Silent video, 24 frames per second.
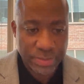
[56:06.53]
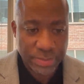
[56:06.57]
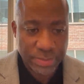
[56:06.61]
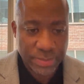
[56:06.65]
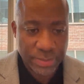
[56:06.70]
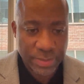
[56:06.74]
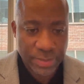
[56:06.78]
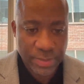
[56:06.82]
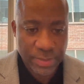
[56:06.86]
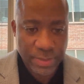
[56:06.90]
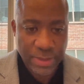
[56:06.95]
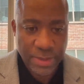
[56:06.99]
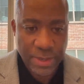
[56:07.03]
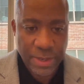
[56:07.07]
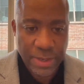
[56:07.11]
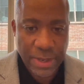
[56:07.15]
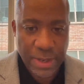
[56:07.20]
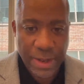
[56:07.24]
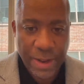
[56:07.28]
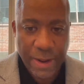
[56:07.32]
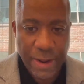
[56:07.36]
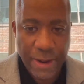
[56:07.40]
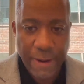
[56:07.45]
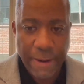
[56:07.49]
Yeah, so
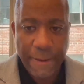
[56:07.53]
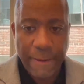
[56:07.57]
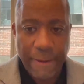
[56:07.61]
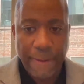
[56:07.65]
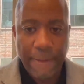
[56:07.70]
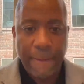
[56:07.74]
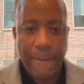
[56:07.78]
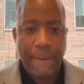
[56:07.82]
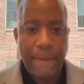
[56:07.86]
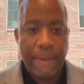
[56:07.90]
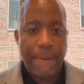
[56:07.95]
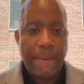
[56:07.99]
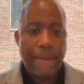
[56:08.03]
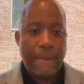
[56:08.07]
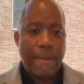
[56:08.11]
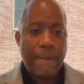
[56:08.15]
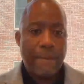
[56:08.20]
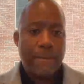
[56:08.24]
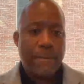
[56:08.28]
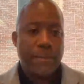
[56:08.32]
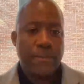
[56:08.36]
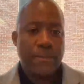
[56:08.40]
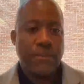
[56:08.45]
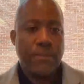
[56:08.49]
the location itself, so on the
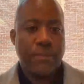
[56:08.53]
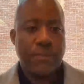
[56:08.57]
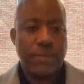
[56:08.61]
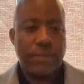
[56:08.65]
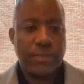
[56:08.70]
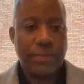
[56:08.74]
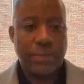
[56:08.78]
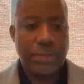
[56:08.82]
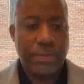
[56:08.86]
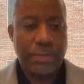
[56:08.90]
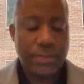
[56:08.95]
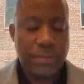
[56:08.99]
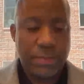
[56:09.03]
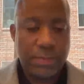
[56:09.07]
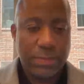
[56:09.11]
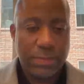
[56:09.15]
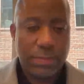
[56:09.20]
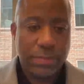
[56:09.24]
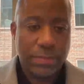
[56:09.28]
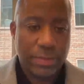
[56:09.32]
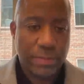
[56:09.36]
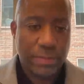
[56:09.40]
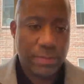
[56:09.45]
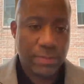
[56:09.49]
coverage part of that
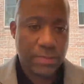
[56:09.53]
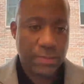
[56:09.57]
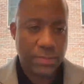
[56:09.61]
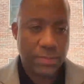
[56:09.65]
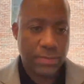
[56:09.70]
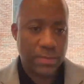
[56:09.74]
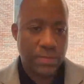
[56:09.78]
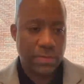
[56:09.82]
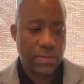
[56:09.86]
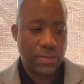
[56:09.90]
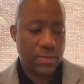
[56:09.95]
question, we don't do the